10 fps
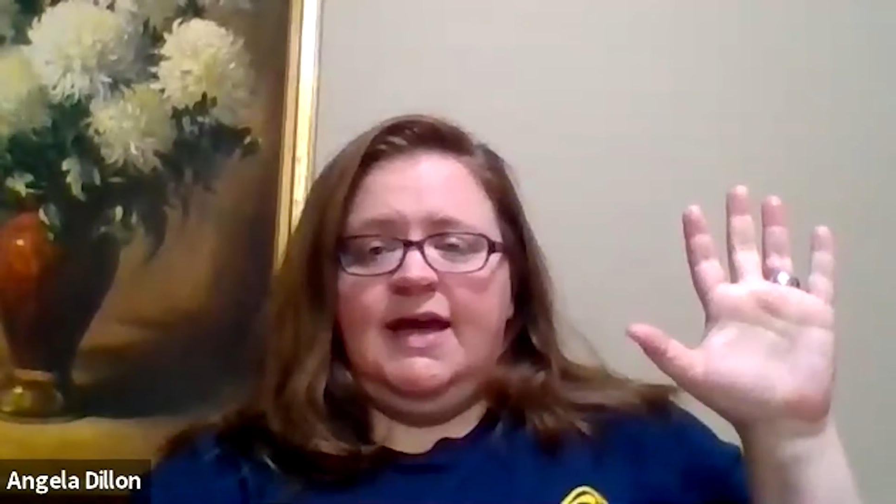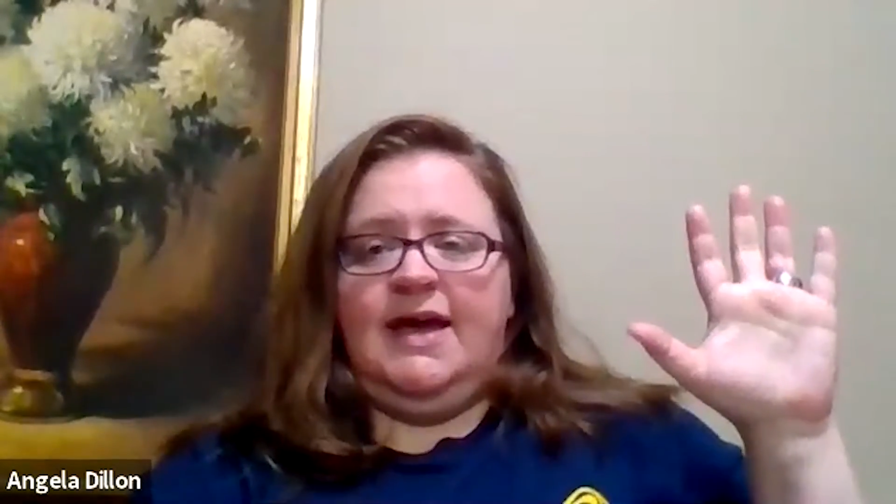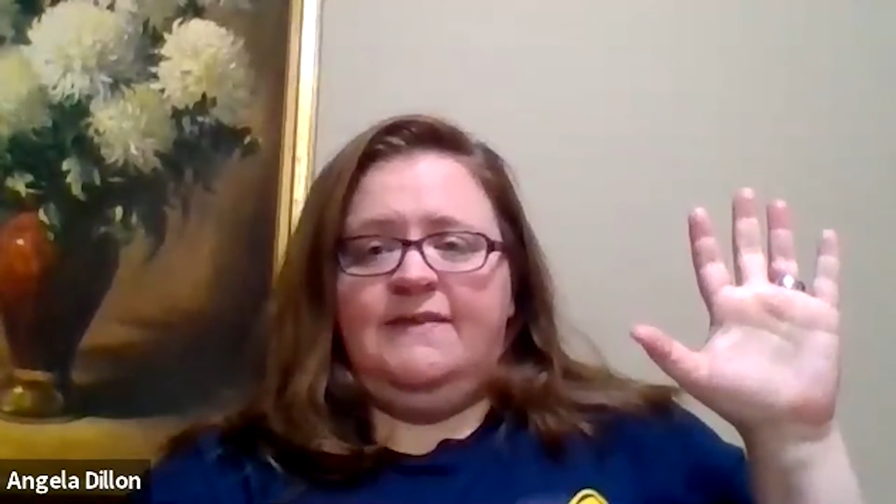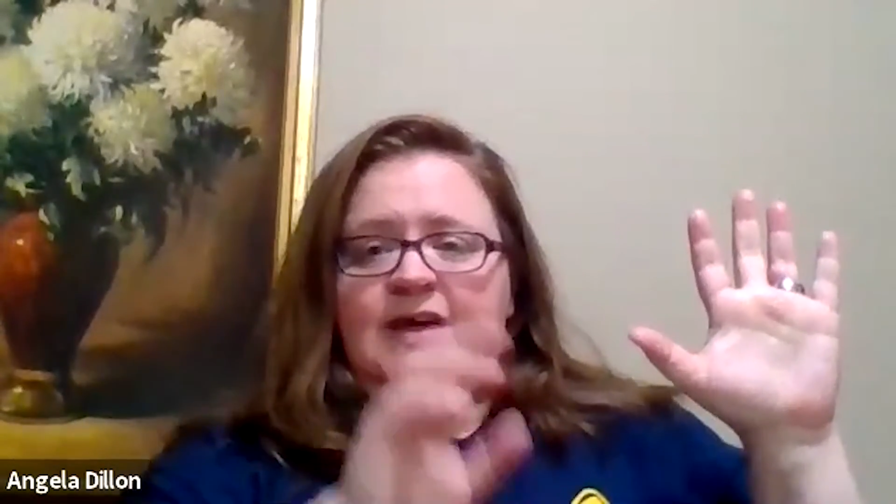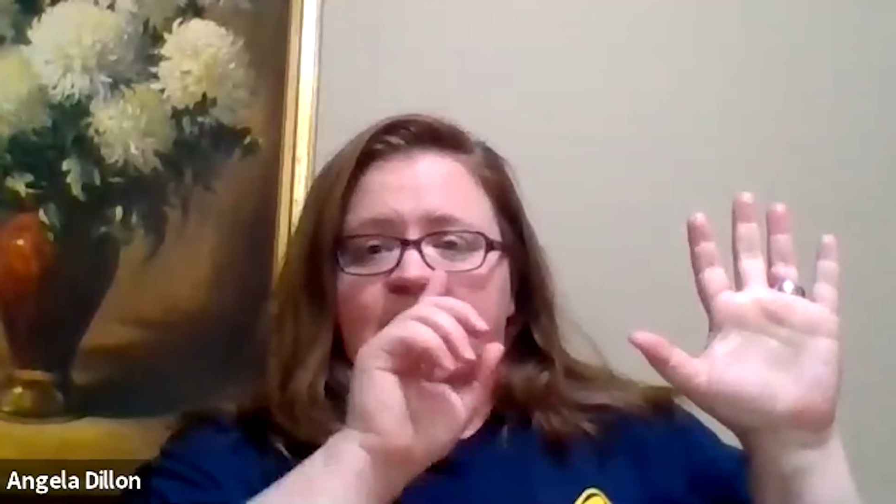
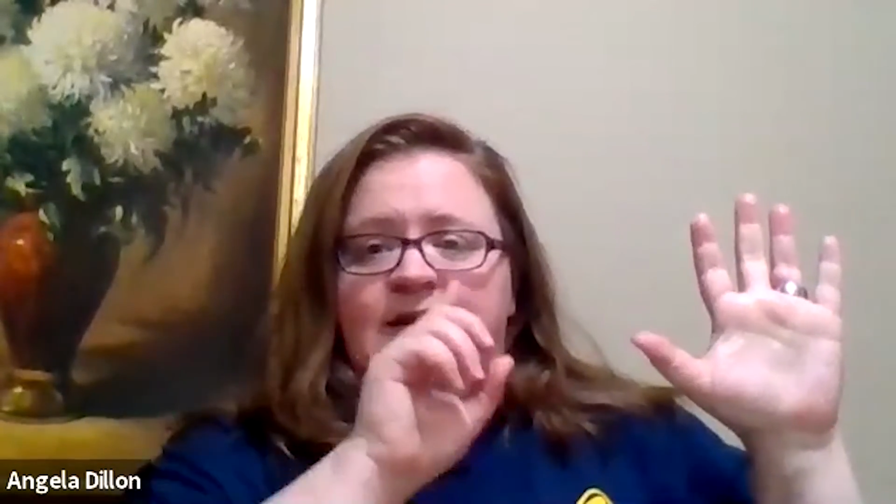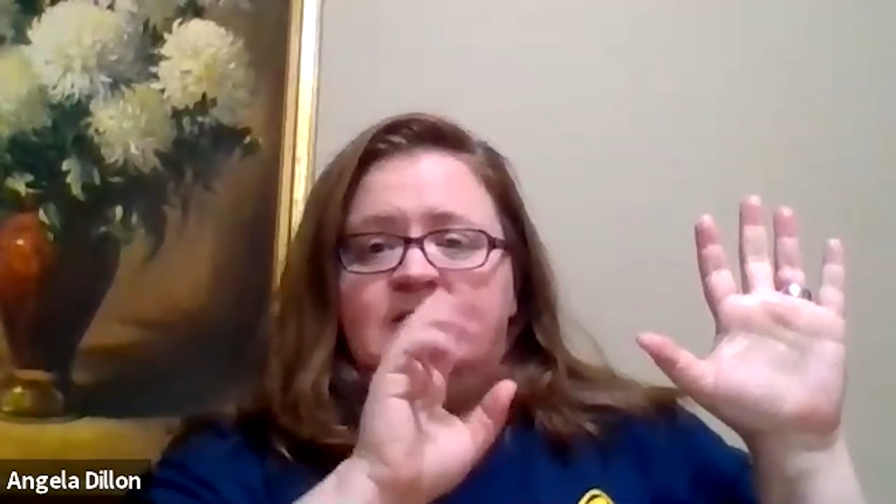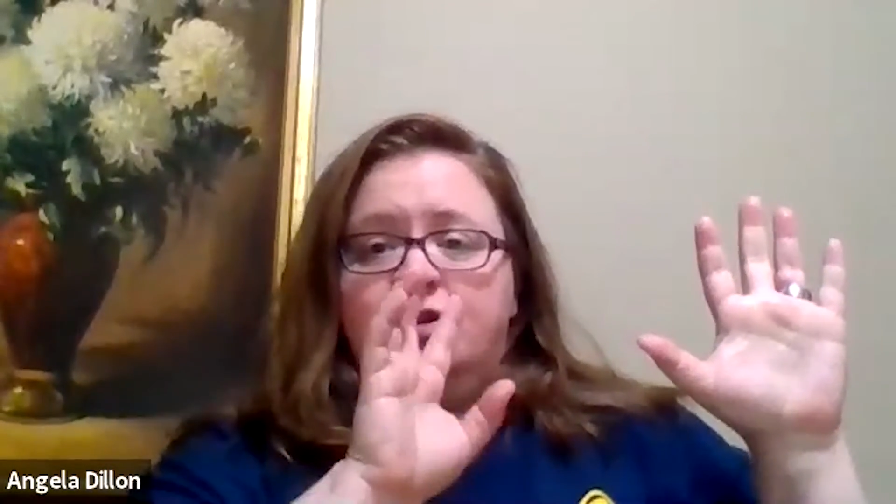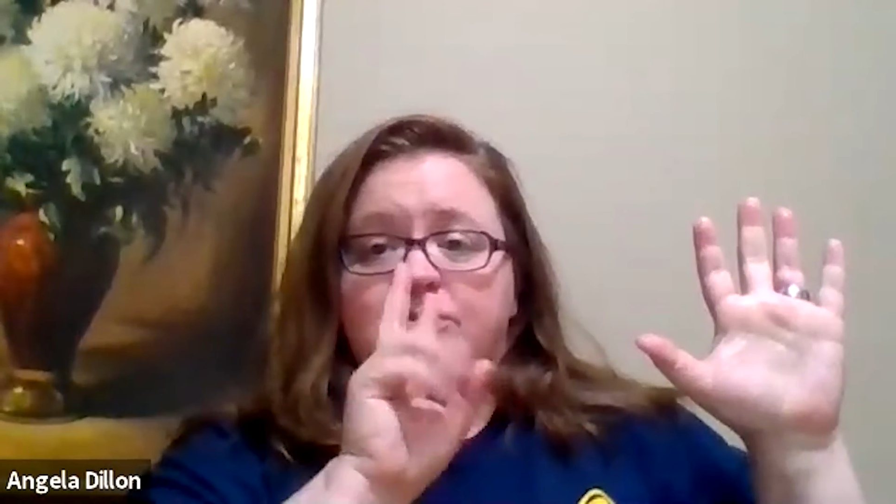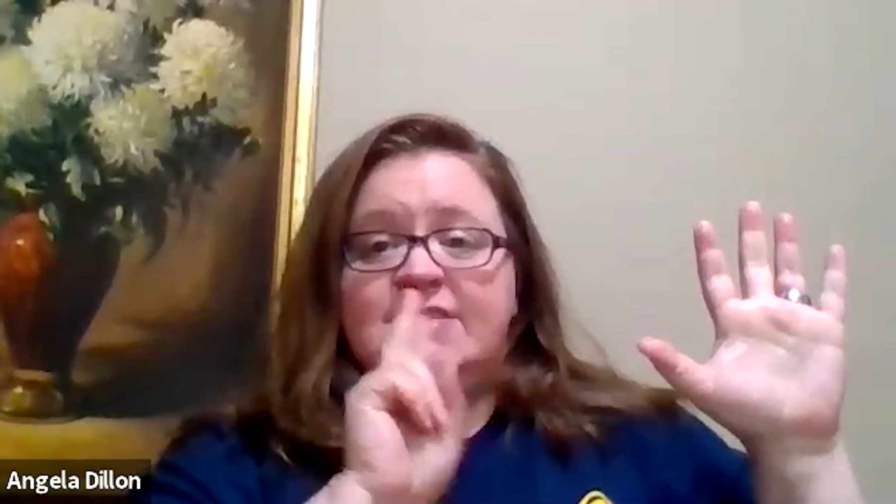And then
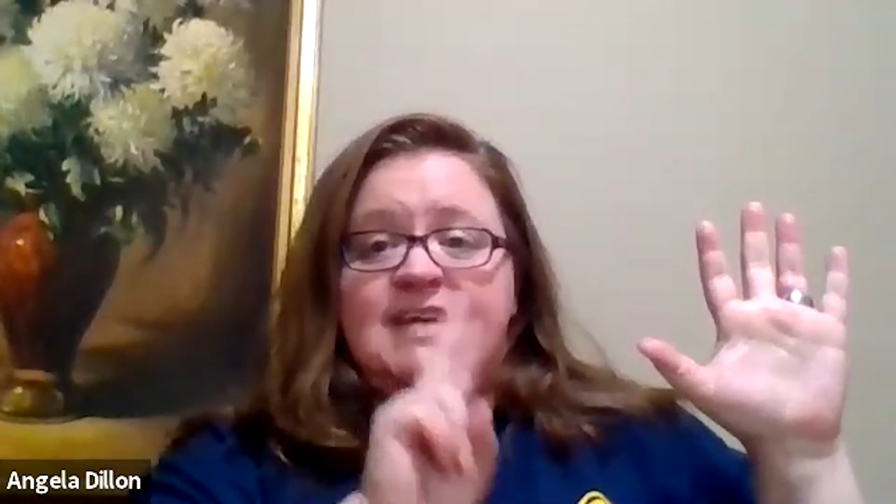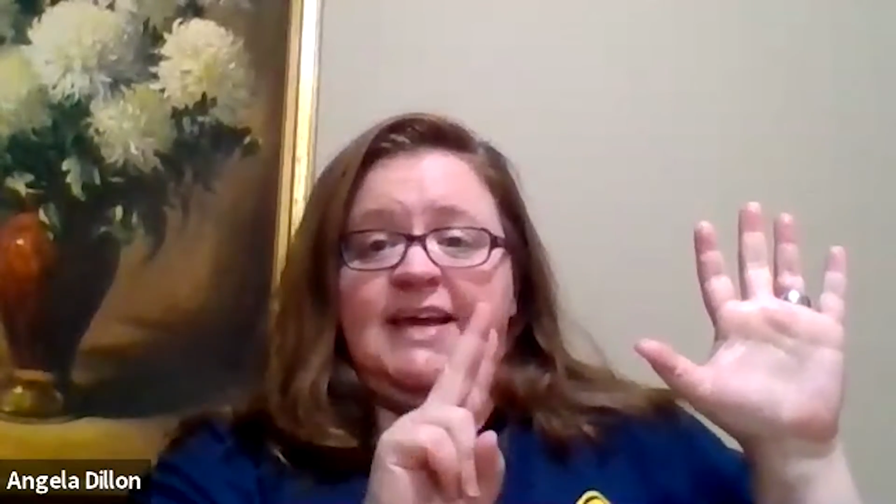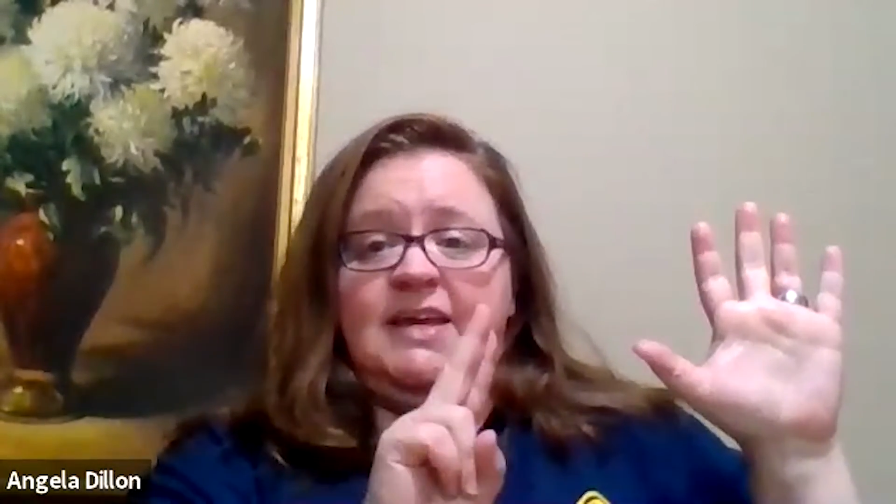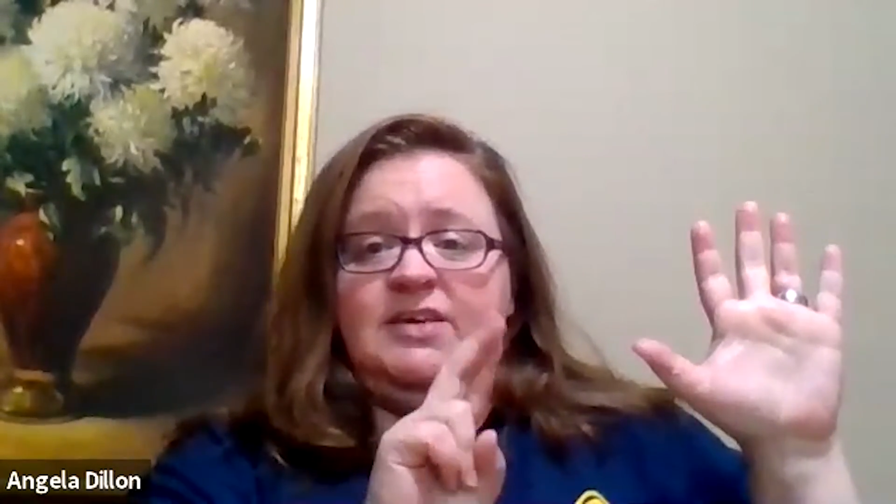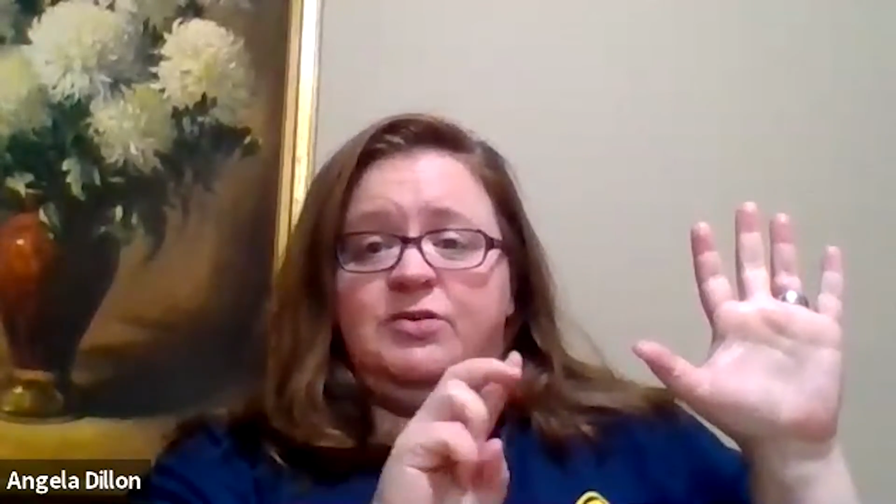your
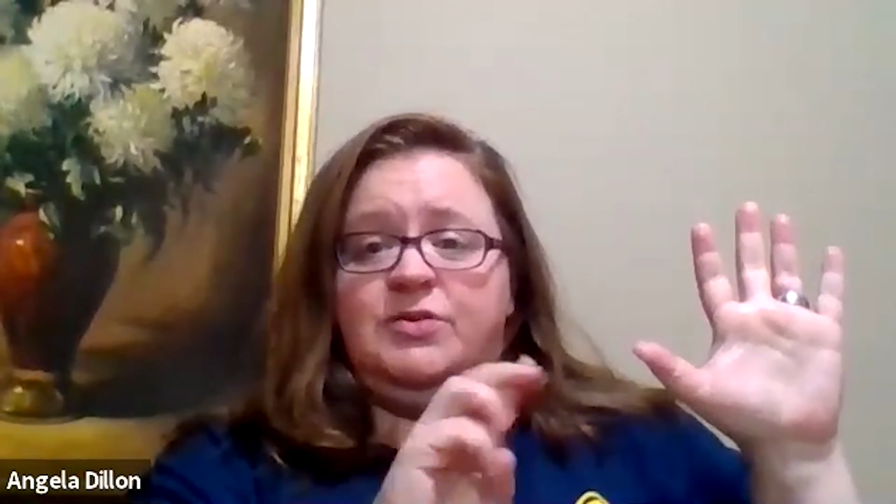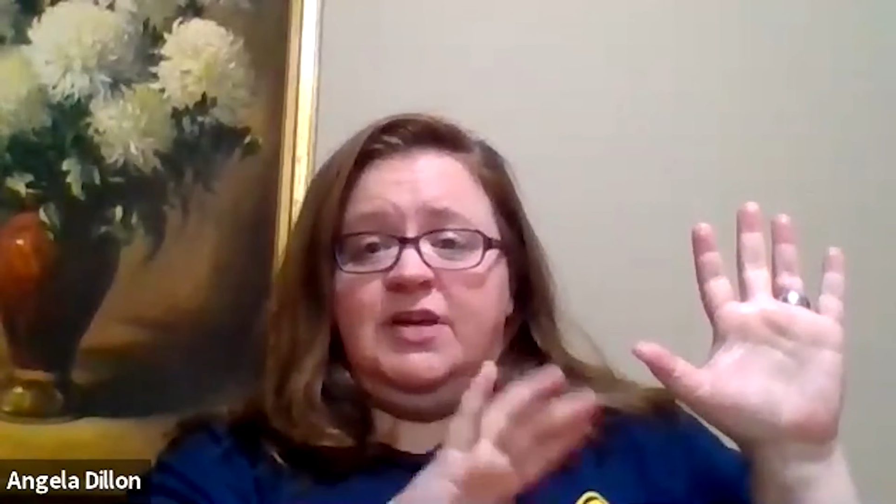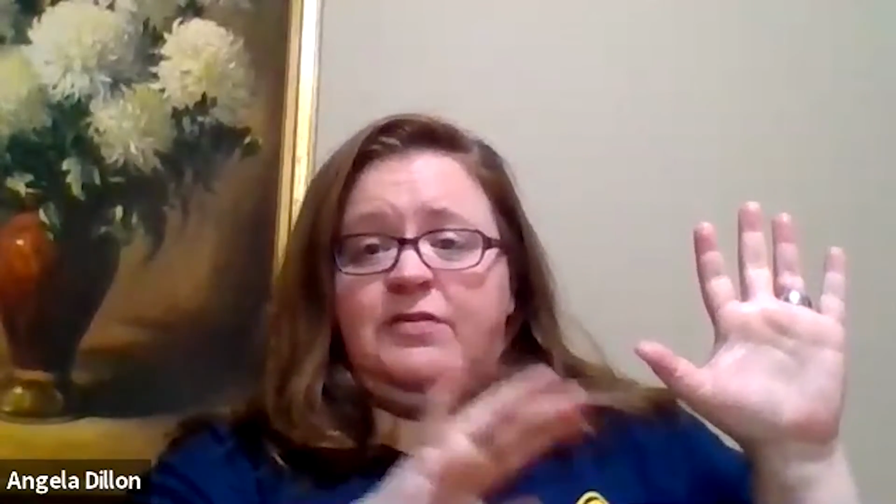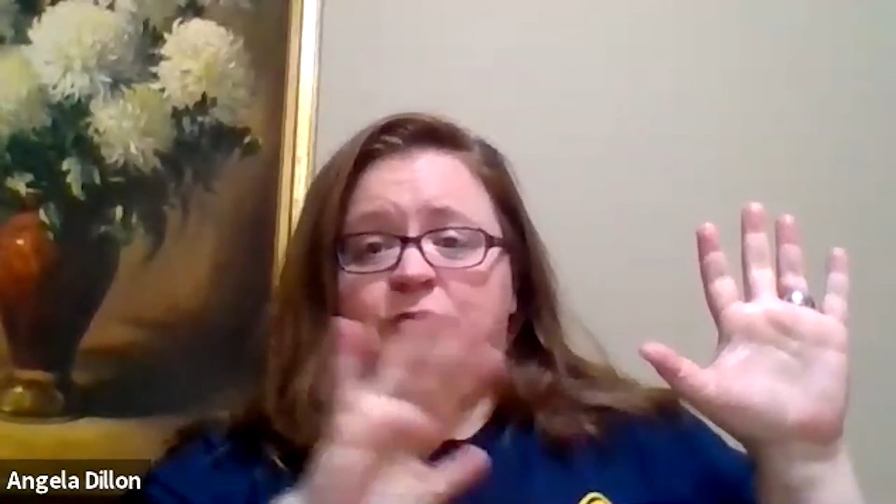second unit